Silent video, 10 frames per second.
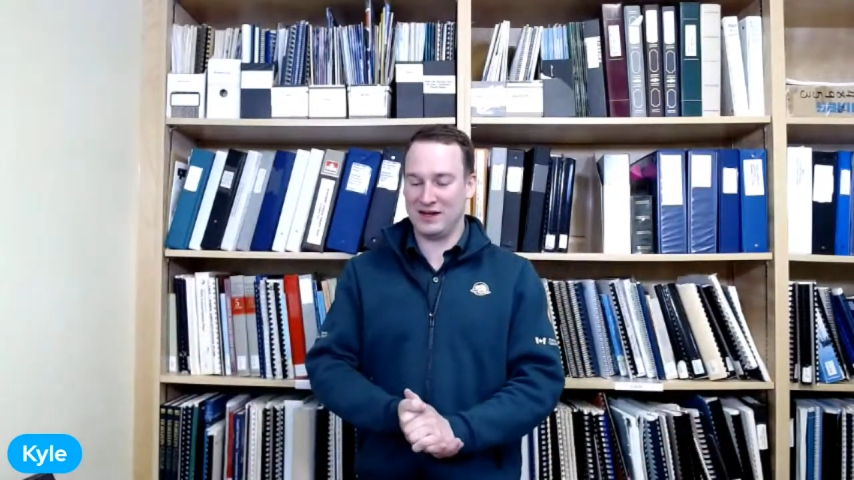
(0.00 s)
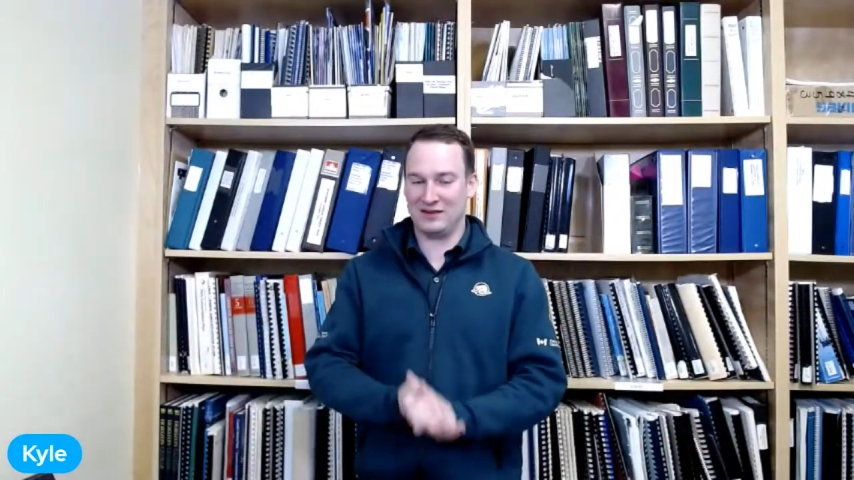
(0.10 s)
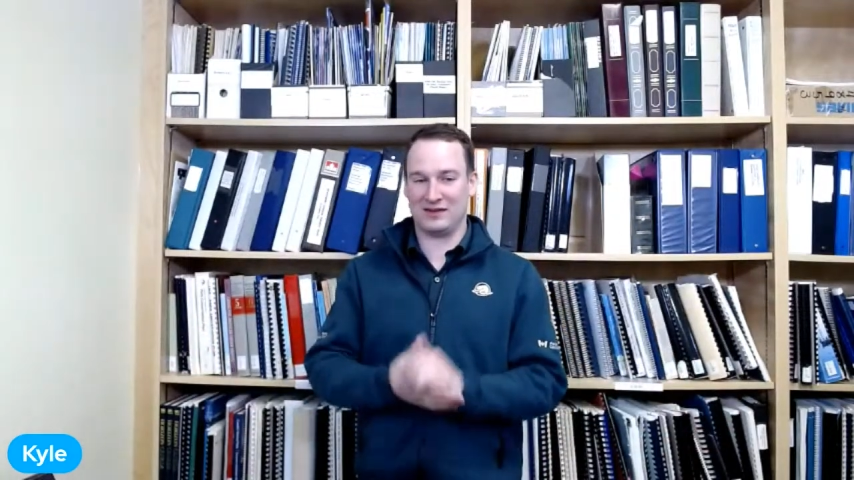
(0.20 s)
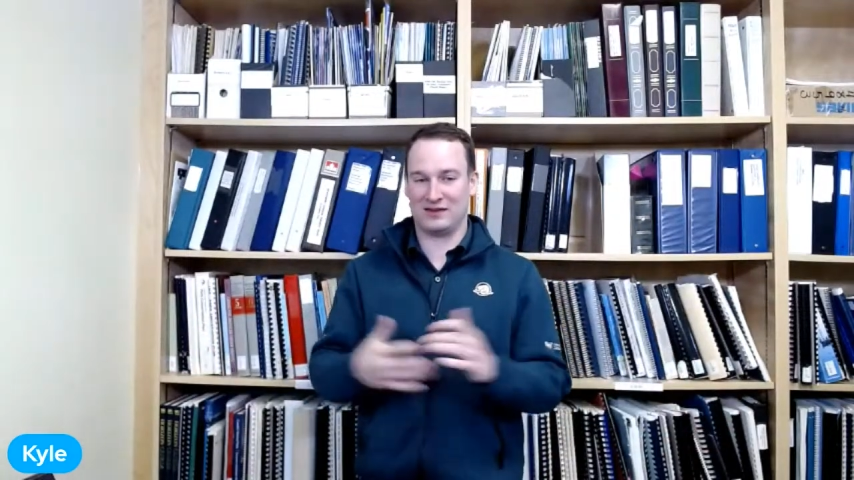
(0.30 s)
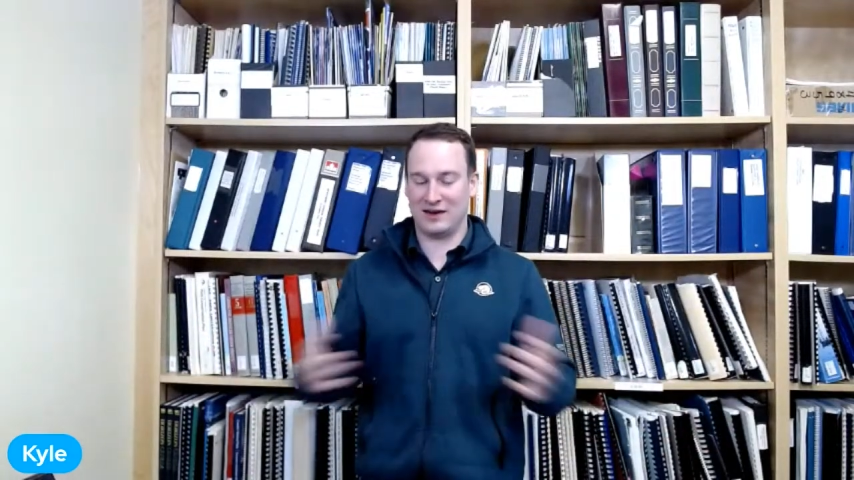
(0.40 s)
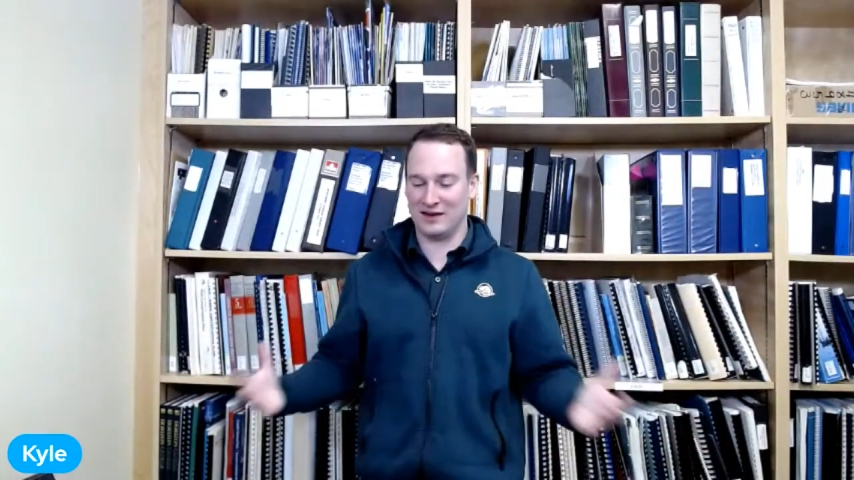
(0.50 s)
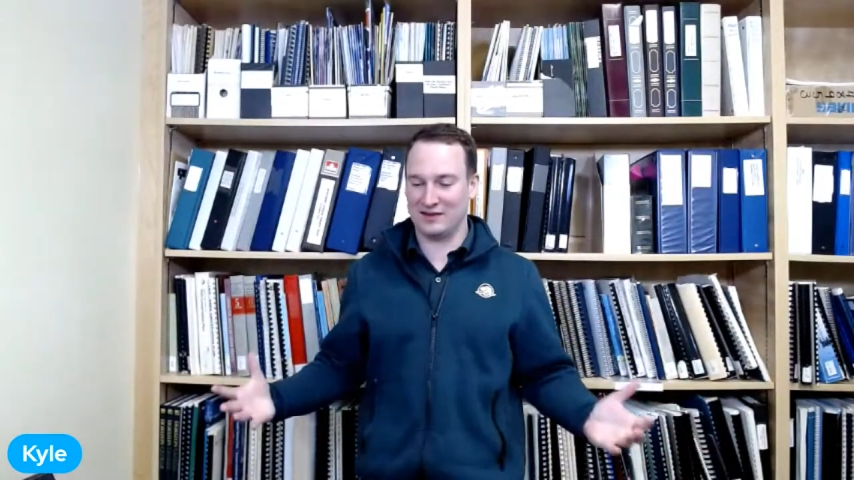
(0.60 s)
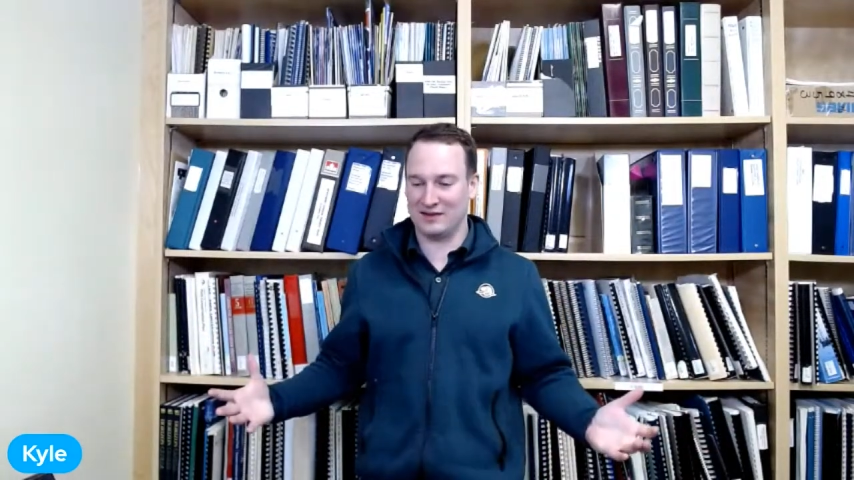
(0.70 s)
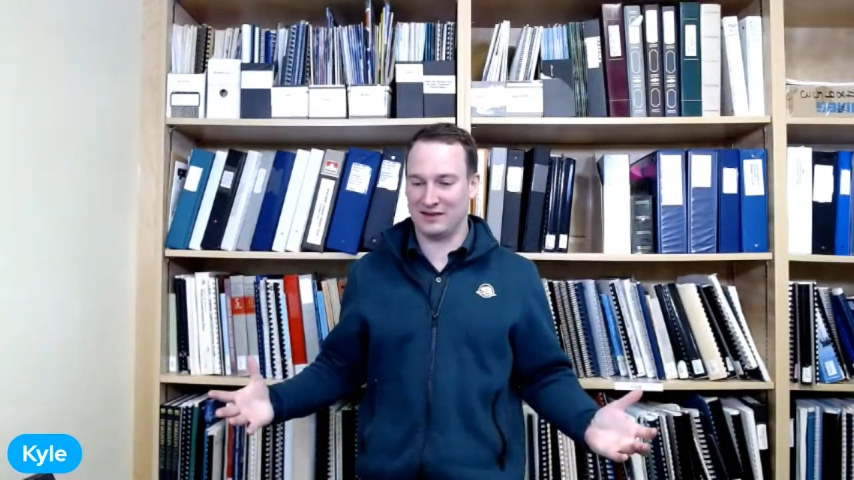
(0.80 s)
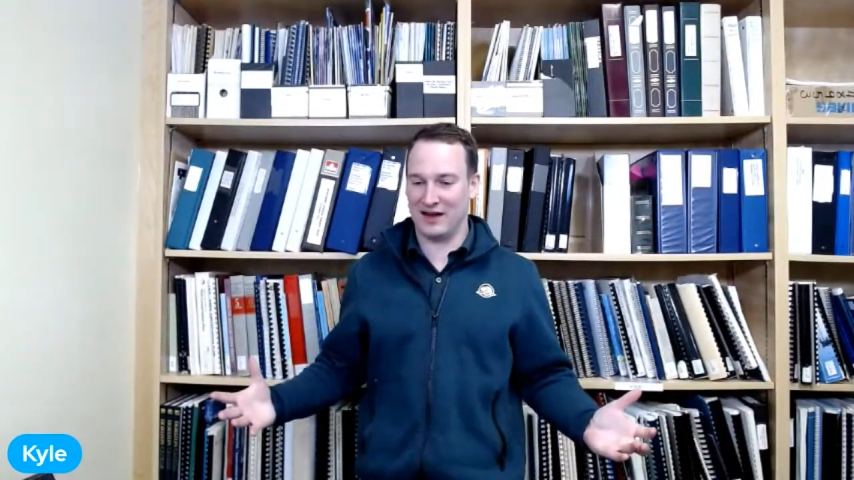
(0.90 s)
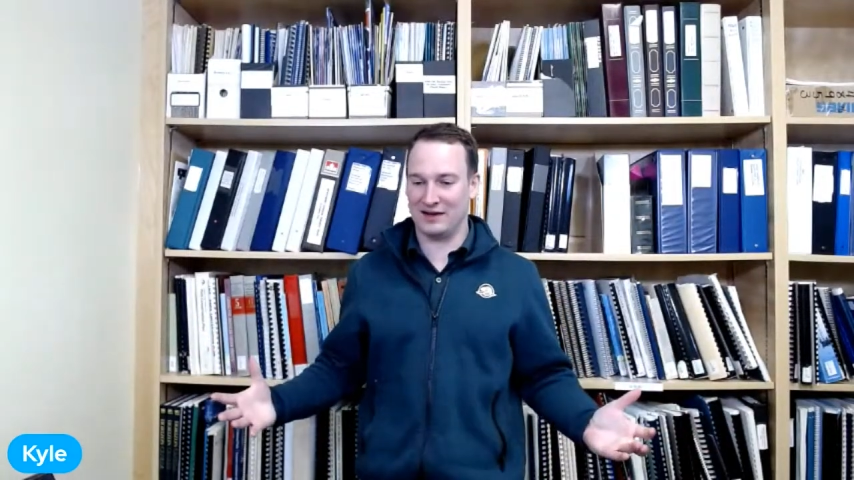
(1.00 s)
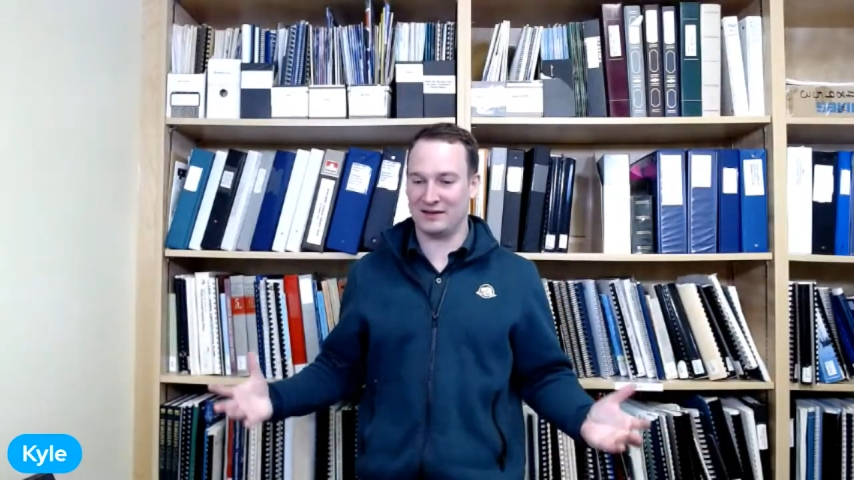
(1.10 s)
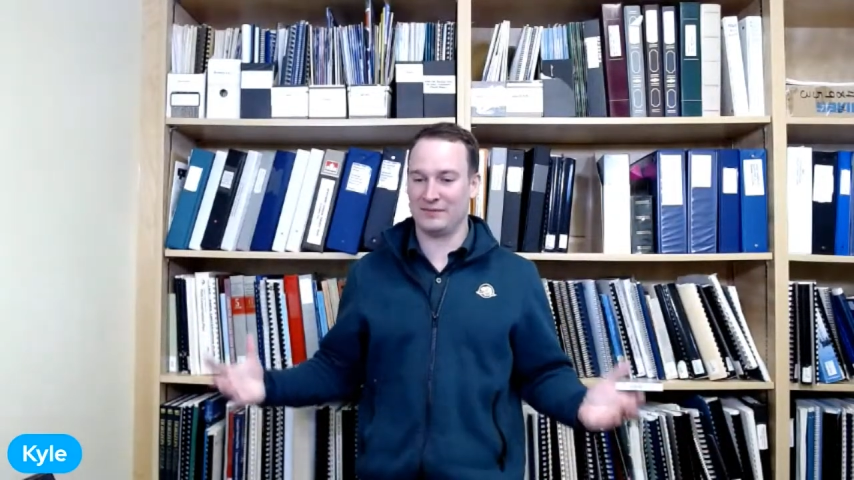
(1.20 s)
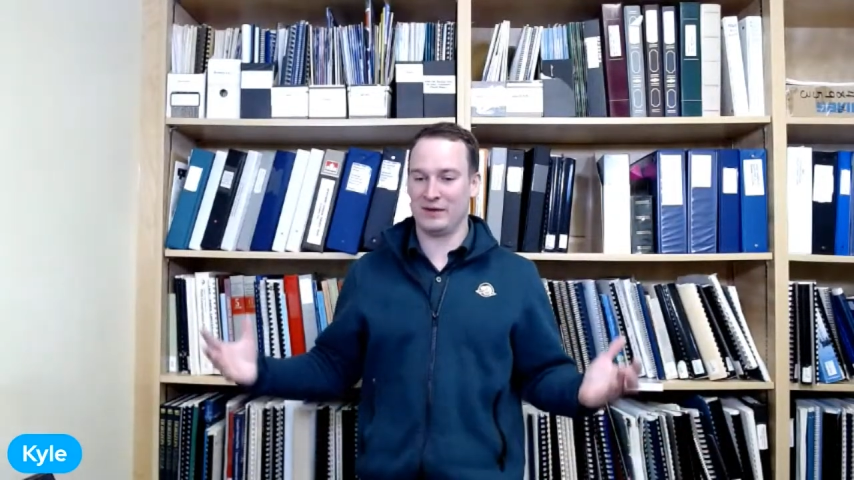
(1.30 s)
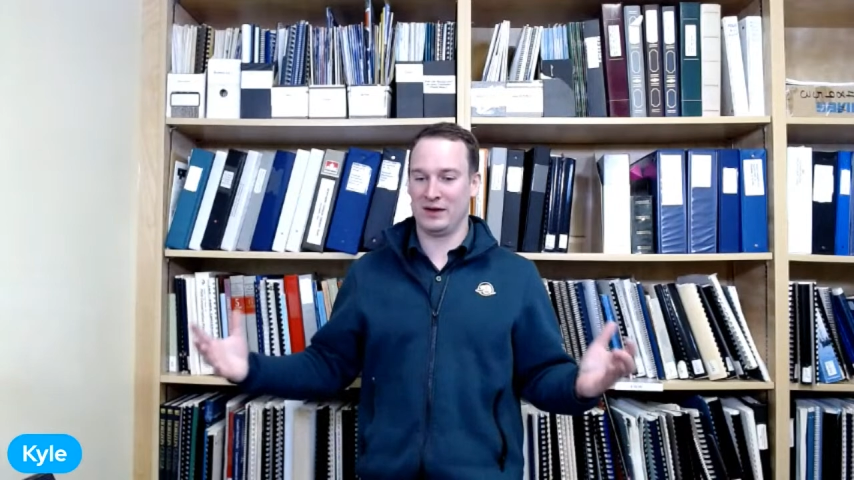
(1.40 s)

days, the sun doesn't set.